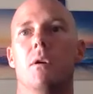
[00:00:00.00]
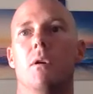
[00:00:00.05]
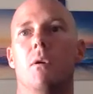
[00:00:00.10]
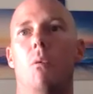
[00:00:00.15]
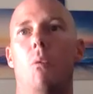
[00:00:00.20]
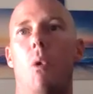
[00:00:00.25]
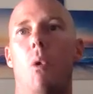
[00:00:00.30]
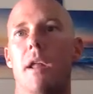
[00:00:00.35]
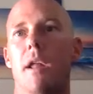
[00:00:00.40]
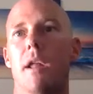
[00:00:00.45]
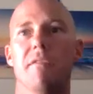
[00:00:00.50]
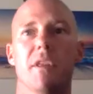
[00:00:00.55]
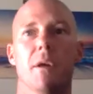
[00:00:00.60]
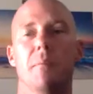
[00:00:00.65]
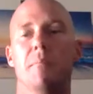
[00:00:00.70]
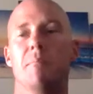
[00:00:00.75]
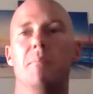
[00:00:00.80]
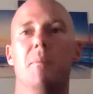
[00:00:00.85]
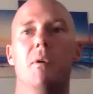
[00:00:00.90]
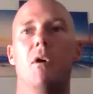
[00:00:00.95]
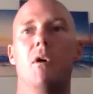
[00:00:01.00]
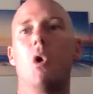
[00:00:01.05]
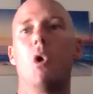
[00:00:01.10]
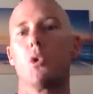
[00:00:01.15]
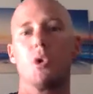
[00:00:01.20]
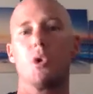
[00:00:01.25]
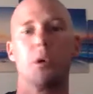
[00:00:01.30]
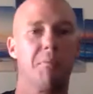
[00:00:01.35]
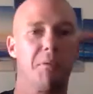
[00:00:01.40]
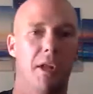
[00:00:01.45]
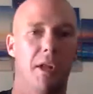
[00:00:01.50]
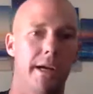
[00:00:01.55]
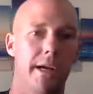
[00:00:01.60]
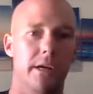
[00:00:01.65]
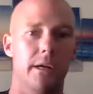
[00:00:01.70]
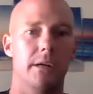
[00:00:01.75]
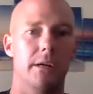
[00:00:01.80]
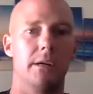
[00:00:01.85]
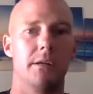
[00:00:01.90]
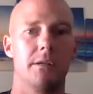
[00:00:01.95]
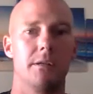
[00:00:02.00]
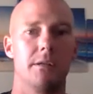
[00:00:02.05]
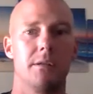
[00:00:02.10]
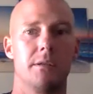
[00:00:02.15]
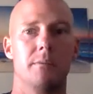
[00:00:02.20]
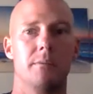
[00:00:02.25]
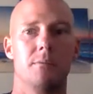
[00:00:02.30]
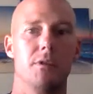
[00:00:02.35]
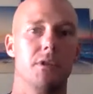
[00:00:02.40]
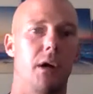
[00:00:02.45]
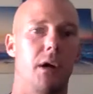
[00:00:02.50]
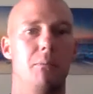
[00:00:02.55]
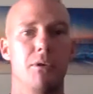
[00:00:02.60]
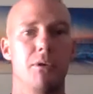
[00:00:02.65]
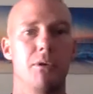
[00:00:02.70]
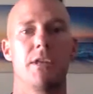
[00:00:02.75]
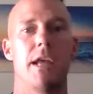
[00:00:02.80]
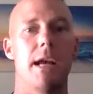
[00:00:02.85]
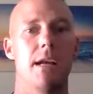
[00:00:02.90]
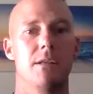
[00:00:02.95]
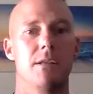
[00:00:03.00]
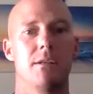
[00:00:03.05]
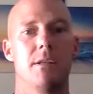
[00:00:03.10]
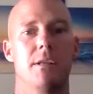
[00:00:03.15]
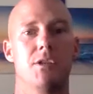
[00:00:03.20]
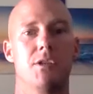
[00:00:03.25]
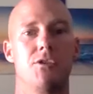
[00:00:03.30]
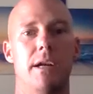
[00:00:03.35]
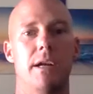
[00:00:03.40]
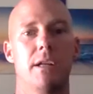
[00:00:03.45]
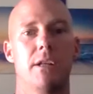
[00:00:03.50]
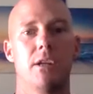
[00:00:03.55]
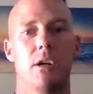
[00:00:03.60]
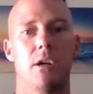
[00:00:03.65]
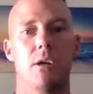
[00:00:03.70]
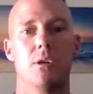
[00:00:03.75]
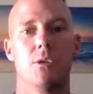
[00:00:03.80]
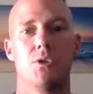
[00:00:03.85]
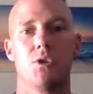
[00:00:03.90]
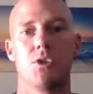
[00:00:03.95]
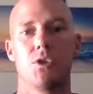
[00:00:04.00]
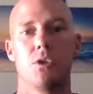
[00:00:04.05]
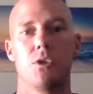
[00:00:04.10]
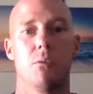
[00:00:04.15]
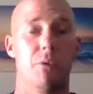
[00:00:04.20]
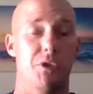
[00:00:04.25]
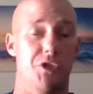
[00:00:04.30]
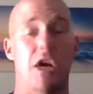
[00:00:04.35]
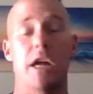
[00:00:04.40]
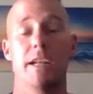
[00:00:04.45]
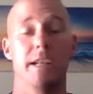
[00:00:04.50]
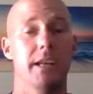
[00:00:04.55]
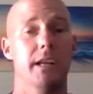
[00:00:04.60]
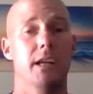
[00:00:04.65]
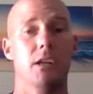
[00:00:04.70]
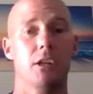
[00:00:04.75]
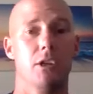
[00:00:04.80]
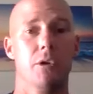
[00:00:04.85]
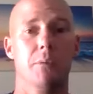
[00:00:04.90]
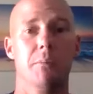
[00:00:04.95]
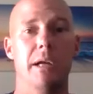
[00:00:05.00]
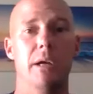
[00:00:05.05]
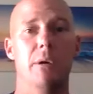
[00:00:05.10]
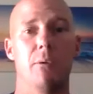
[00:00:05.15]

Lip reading: one of the older players doubles as the strength coach, which I did a little bit